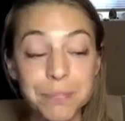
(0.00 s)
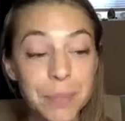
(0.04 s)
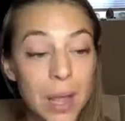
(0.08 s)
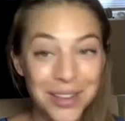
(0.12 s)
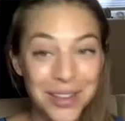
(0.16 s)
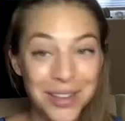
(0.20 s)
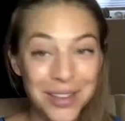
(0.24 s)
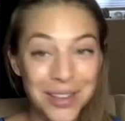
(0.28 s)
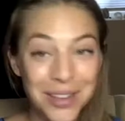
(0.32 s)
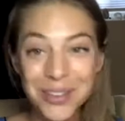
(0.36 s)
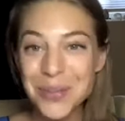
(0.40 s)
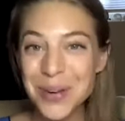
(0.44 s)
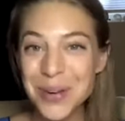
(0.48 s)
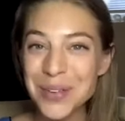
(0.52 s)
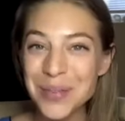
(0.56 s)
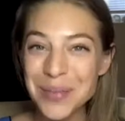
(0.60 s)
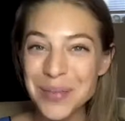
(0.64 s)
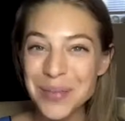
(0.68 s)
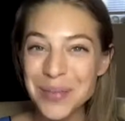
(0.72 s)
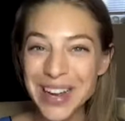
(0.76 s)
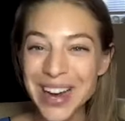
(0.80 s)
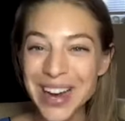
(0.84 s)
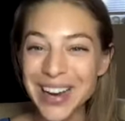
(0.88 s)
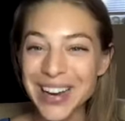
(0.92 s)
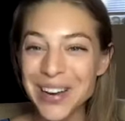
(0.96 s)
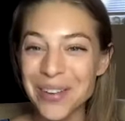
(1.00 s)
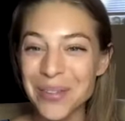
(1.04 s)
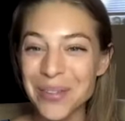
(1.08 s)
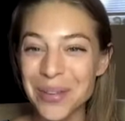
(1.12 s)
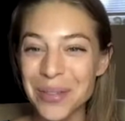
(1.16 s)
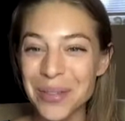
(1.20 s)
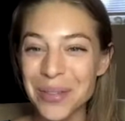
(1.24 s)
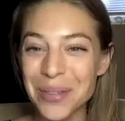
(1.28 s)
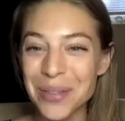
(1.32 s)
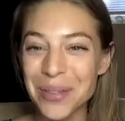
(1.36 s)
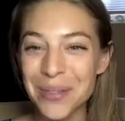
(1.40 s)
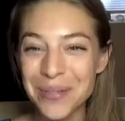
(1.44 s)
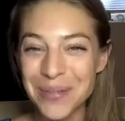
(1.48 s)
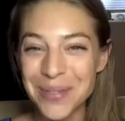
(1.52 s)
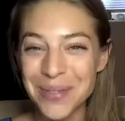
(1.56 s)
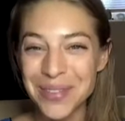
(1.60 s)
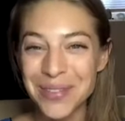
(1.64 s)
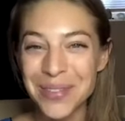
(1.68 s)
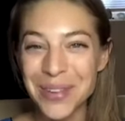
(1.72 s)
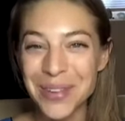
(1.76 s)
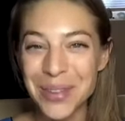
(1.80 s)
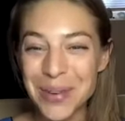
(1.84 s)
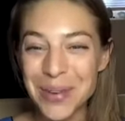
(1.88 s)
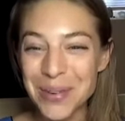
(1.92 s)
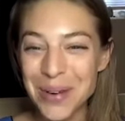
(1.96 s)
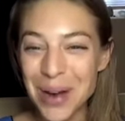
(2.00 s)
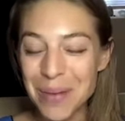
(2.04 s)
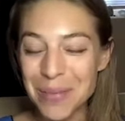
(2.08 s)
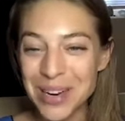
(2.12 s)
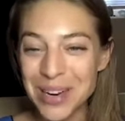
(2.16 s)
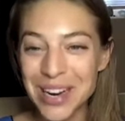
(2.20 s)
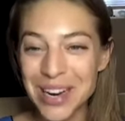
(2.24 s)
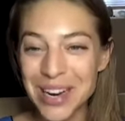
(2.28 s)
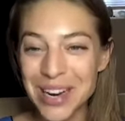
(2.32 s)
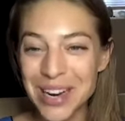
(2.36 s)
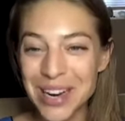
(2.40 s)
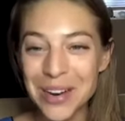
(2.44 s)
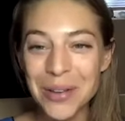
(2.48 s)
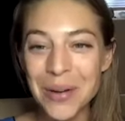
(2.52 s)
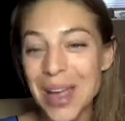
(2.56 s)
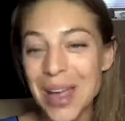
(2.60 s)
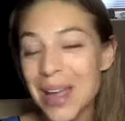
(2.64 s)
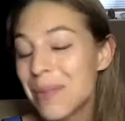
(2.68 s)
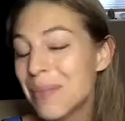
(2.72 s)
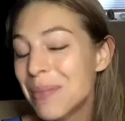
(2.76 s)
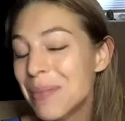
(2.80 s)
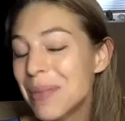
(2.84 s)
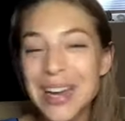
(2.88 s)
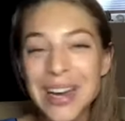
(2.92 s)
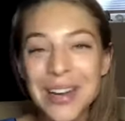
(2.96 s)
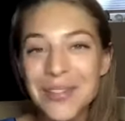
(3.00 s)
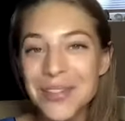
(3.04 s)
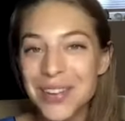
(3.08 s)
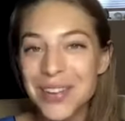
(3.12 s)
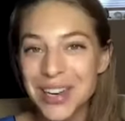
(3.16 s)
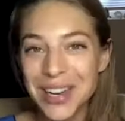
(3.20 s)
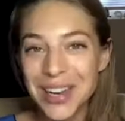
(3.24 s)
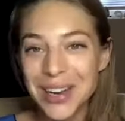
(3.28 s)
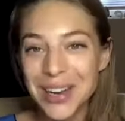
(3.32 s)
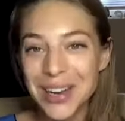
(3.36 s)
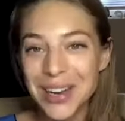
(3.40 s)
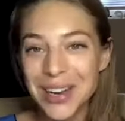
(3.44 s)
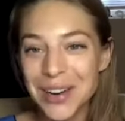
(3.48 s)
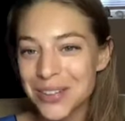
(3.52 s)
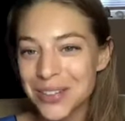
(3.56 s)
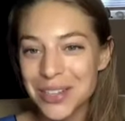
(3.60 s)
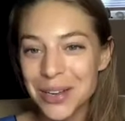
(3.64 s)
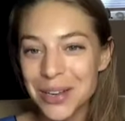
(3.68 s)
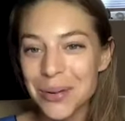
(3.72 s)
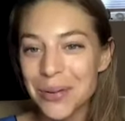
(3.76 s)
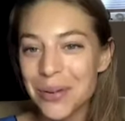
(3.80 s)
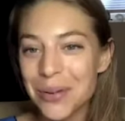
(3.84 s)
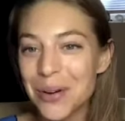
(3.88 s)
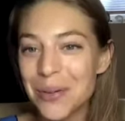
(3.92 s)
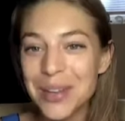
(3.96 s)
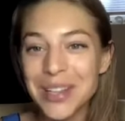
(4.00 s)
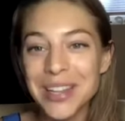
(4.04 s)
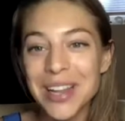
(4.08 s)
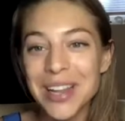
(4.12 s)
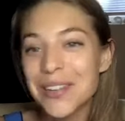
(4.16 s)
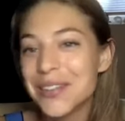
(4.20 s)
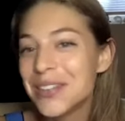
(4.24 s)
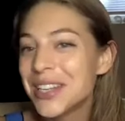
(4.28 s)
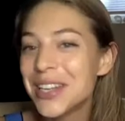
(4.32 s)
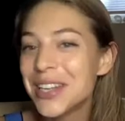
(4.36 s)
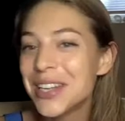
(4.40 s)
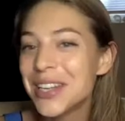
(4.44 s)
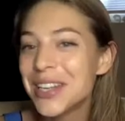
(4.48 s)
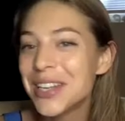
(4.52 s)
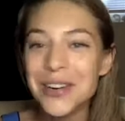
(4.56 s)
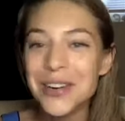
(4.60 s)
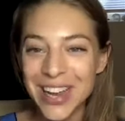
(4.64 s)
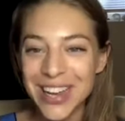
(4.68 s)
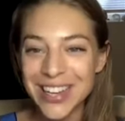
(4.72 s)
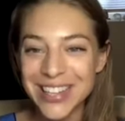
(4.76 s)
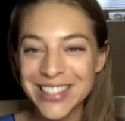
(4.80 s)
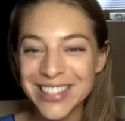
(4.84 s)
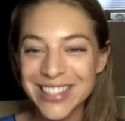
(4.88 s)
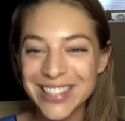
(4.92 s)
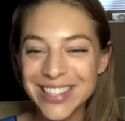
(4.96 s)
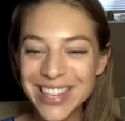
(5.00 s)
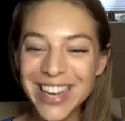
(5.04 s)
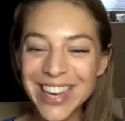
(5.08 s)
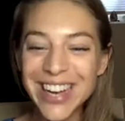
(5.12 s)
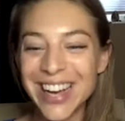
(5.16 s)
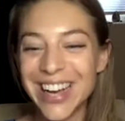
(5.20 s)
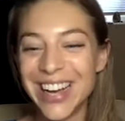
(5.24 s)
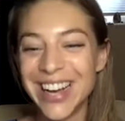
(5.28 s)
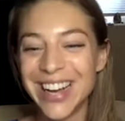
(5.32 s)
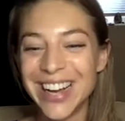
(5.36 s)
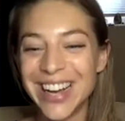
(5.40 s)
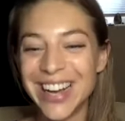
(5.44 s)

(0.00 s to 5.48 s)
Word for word: Thank you so much for being on here with, with me, Robin. I know you hate being on video, so we love seeing your face.